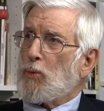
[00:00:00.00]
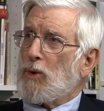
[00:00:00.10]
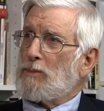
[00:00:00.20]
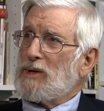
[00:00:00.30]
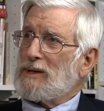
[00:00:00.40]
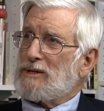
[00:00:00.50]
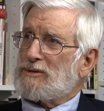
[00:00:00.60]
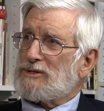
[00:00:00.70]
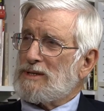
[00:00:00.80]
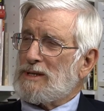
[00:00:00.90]
What I'm really
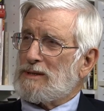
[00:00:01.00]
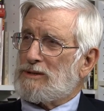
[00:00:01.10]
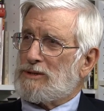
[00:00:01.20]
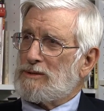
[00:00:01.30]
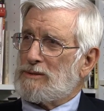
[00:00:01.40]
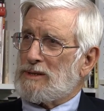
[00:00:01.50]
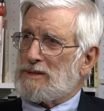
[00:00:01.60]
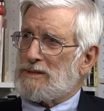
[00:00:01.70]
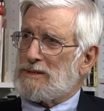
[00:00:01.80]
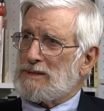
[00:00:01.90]
interested in, too,
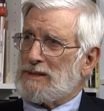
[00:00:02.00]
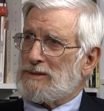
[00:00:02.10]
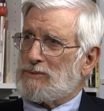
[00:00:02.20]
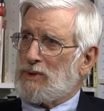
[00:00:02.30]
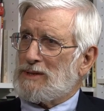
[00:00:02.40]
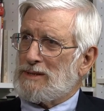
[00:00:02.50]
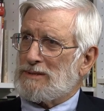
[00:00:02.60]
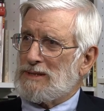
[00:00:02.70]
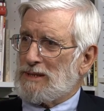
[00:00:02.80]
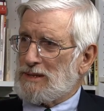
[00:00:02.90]
is what
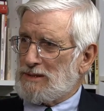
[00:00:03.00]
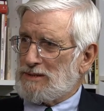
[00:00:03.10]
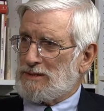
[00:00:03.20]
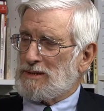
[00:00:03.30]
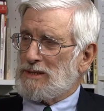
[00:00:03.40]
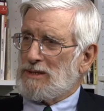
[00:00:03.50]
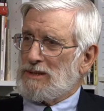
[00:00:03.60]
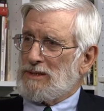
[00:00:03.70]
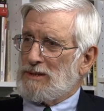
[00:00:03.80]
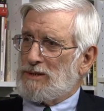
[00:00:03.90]
this does
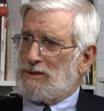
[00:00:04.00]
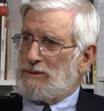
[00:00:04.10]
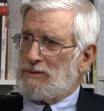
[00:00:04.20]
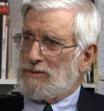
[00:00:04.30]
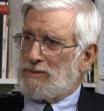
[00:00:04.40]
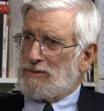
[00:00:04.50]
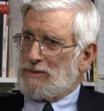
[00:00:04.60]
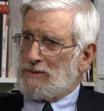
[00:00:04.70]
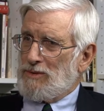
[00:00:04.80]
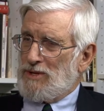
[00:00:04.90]
to
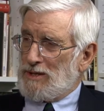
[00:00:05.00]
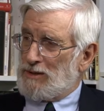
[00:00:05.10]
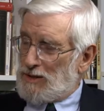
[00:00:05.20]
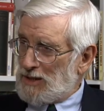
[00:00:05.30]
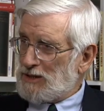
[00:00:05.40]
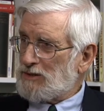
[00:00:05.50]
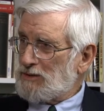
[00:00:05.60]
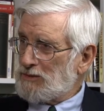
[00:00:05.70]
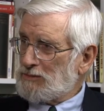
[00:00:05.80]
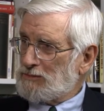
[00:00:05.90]
the
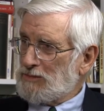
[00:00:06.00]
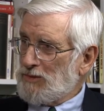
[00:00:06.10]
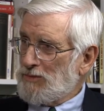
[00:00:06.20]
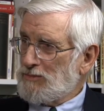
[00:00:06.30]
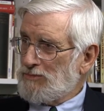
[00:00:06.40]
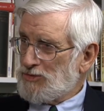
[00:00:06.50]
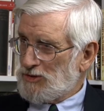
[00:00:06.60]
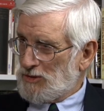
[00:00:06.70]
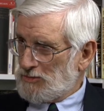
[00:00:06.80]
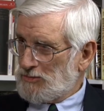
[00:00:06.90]
international
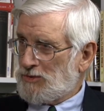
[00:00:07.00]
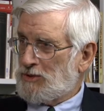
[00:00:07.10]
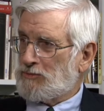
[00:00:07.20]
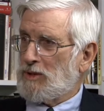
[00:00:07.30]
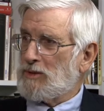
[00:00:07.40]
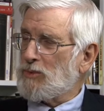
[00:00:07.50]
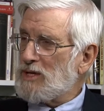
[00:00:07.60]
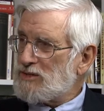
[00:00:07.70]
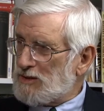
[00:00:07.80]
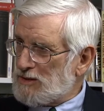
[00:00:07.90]
zone, to the
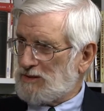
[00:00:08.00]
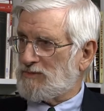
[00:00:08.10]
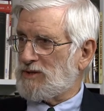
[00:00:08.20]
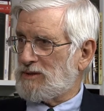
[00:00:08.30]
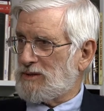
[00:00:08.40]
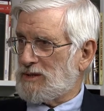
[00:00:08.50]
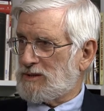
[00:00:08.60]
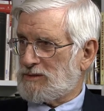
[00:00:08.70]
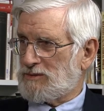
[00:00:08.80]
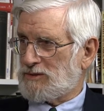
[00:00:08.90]
residents of the
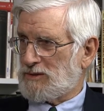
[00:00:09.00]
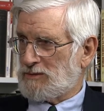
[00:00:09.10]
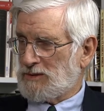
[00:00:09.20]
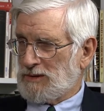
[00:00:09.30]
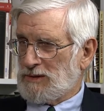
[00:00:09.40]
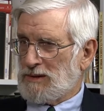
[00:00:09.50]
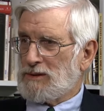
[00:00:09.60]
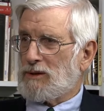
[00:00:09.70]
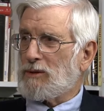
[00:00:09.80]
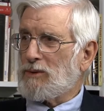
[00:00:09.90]
international zone,
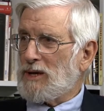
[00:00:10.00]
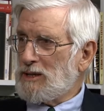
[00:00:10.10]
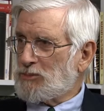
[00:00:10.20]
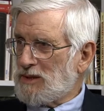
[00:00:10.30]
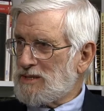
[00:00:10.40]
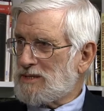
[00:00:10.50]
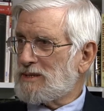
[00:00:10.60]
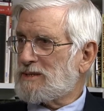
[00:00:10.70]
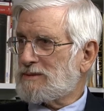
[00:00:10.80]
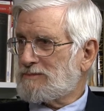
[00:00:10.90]
already a place
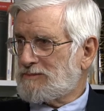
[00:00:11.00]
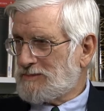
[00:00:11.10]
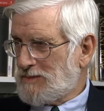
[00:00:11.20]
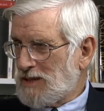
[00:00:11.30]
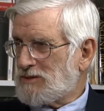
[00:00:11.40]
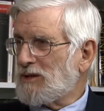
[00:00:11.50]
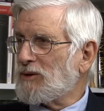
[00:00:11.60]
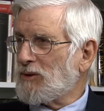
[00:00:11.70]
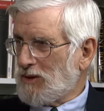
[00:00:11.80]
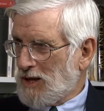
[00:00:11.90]
that's
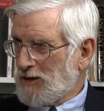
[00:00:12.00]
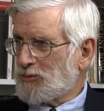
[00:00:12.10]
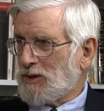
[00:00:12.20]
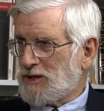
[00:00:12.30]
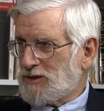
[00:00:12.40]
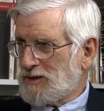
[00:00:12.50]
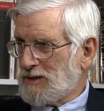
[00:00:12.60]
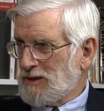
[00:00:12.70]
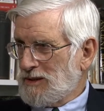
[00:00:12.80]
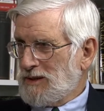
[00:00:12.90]
under a lot of pressure.
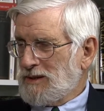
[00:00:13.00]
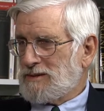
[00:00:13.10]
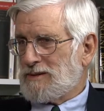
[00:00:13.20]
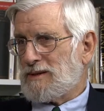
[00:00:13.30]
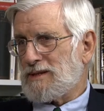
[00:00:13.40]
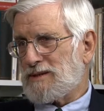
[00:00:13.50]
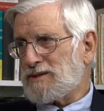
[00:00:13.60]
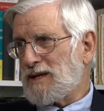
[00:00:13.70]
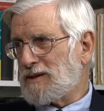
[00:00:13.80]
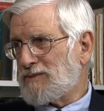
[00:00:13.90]
Does
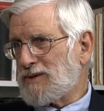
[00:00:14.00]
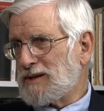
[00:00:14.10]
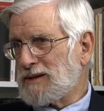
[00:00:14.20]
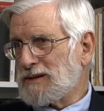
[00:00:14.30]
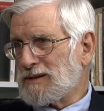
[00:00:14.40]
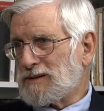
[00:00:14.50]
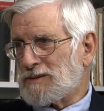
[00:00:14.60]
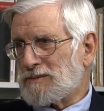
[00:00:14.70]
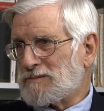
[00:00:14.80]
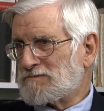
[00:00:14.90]
this kind of
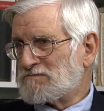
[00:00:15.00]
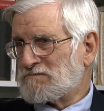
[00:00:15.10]
thing,